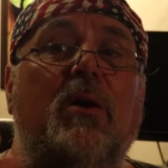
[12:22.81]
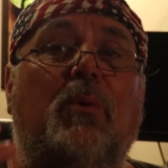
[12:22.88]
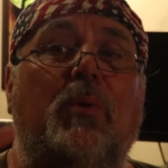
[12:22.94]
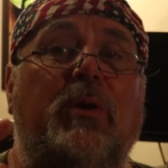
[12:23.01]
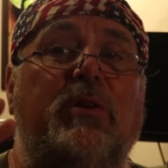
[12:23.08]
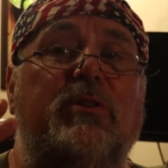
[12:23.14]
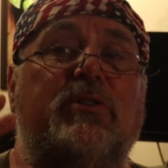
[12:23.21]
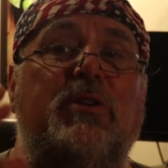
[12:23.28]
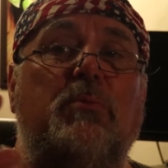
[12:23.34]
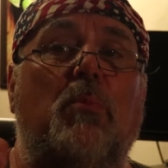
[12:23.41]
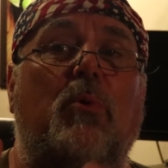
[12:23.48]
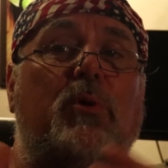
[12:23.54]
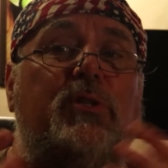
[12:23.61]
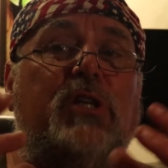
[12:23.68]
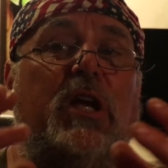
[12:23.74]
we can see
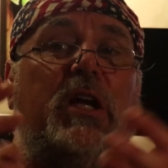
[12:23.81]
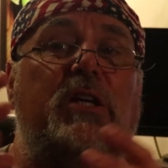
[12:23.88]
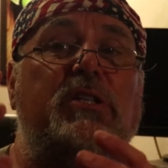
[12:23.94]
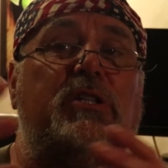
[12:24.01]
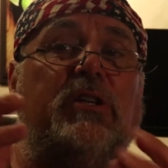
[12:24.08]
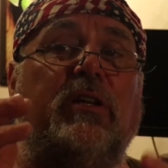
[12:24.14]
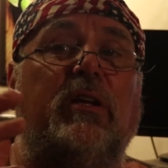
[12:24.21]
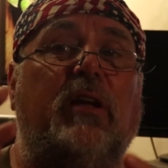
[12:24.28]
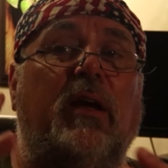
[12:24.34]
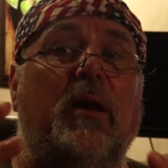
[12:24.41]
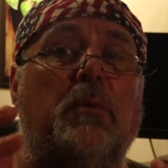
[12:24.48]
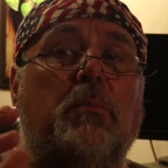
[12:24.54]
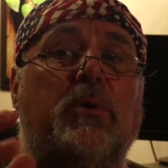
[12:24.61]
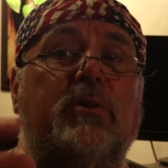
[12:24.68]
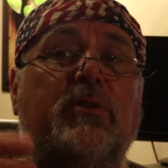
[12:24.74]
more change in the
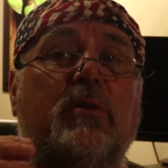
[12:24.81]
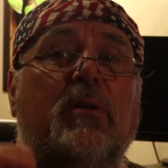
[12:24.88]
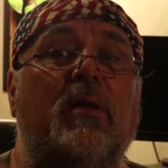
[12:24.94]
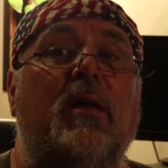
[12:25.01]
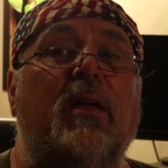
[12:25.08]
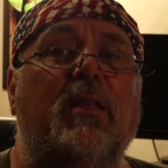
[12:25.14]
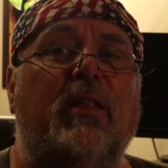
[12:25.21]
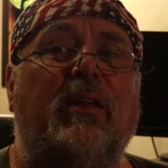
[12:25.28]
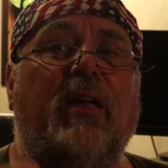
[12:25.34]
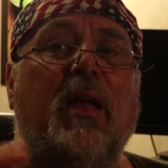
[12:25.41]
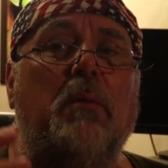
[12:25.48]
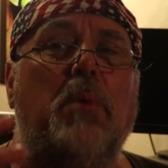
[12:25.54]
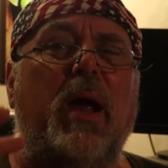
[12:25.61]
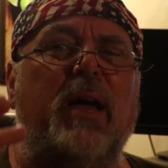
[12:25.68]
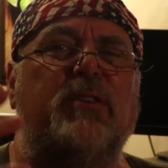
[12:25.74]
camera, and the
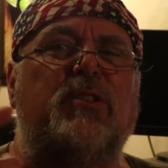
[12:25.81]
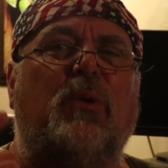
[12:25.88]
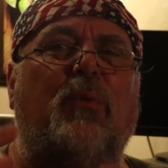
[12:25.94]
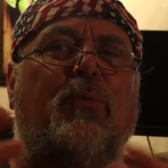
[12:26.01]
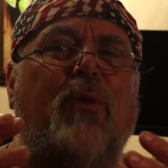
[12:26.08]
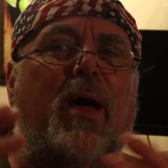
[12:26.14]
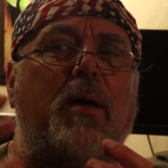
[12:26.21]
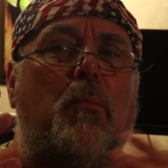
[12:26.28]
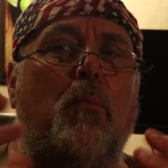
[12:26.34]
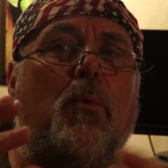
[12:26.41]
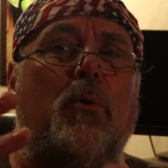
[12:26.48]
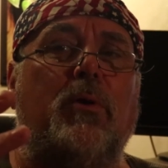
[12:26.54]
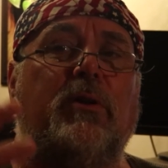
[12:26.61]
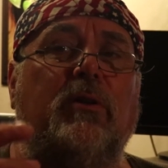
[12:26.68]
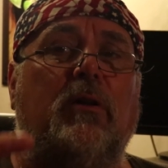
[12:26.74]
camera has to fight
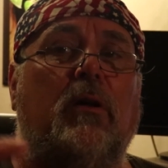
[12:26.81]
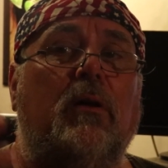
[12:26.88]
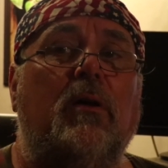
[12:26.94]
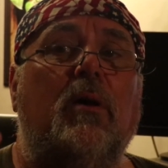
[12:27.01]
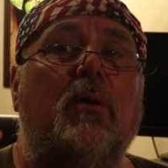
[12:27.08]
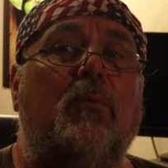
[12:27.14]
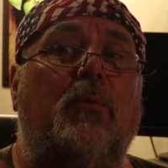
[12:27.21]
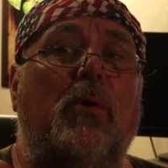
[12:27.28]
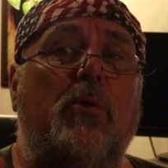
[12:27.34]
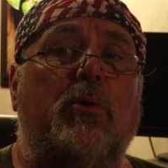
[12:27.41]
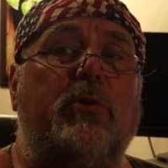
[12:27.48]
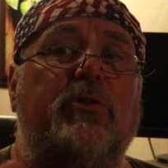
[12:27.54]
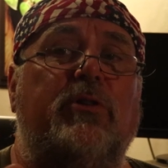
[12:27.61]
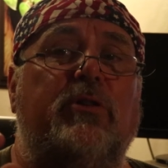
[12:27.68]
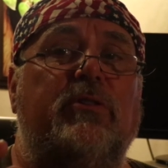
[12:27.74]
more to
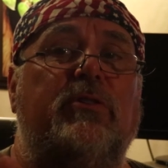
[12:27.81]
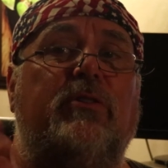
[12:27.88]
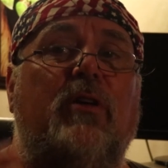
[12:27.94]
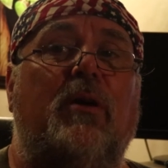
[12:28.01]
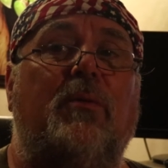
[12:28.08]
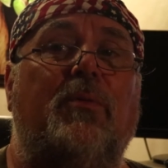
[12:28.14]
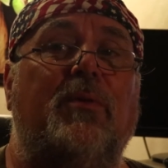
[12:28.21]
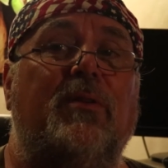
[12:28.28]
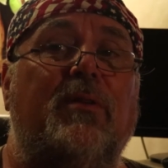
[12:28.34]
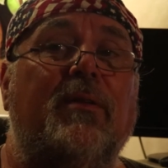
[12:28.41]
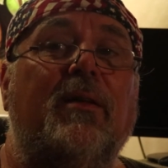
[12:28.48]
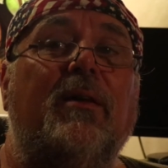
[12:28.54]
focus and stuff, and